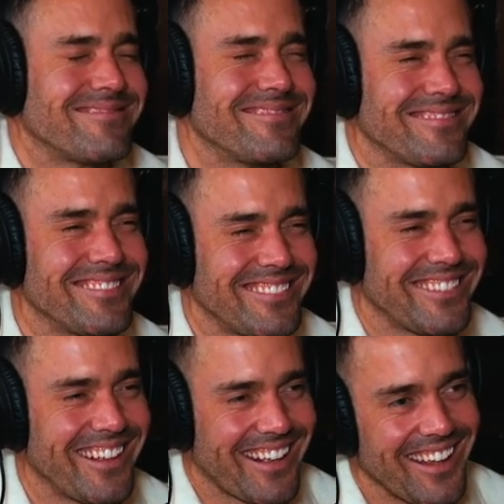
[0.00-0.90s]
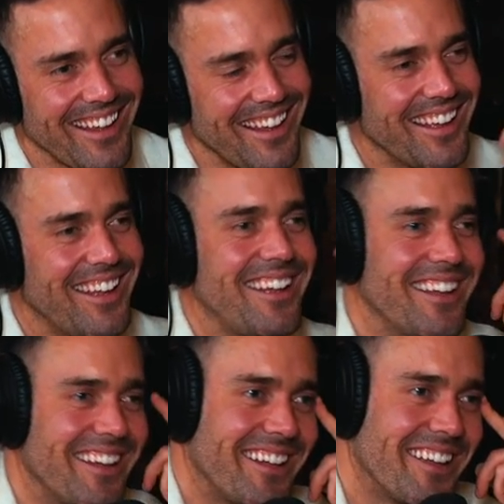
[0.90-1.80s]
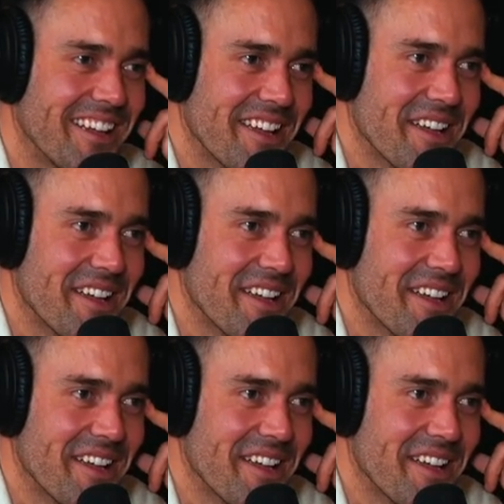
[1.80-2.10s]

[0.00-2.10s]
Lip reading: and create PR stories. And then